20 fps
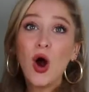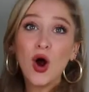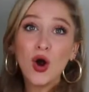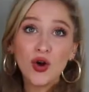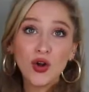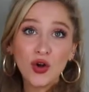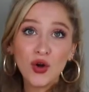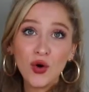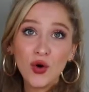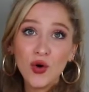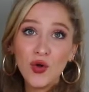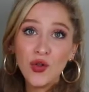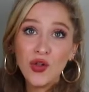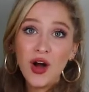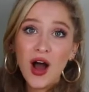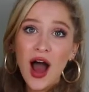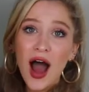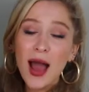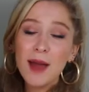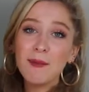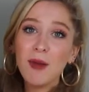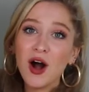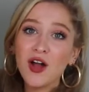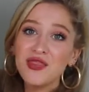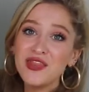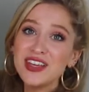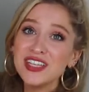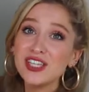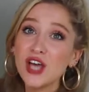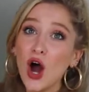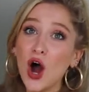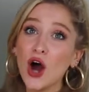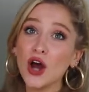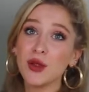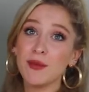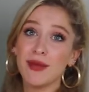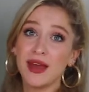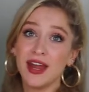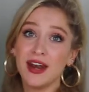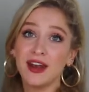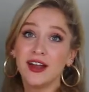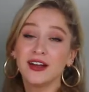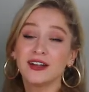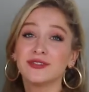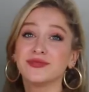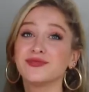Article. I bought this ottoman.